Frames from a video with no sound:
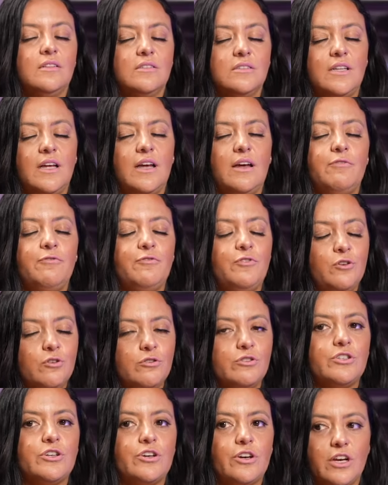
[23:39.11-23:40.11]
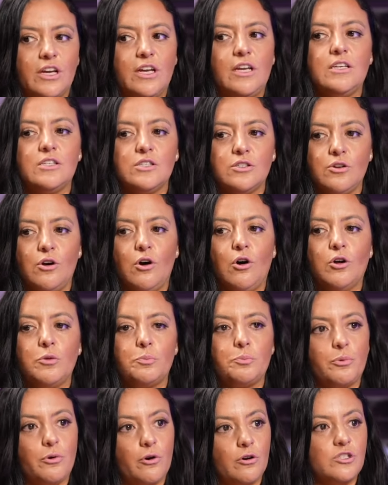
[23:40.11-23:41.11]
The future is
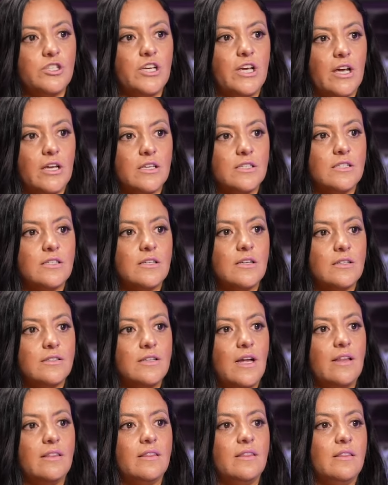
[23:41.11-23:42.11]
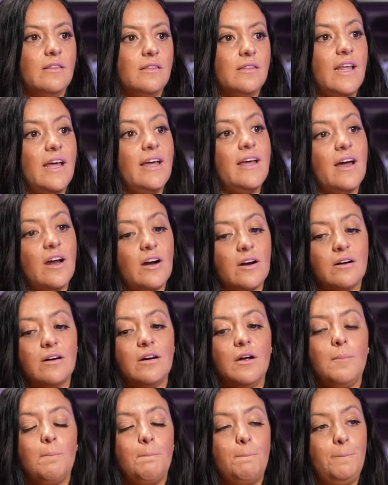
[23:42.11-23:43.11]
on projects that they are
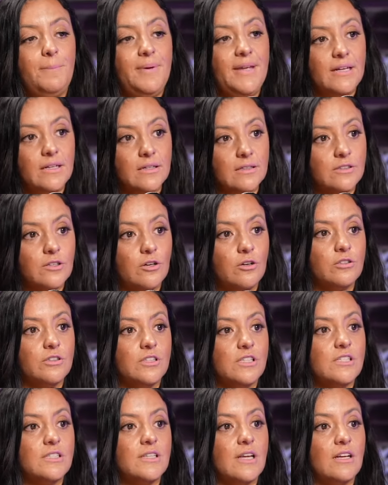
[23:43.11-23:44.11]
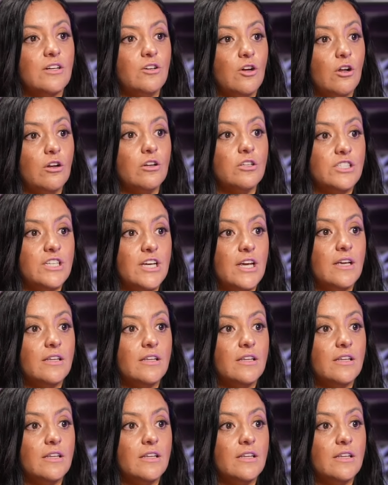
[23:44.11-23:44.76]
built on this technology.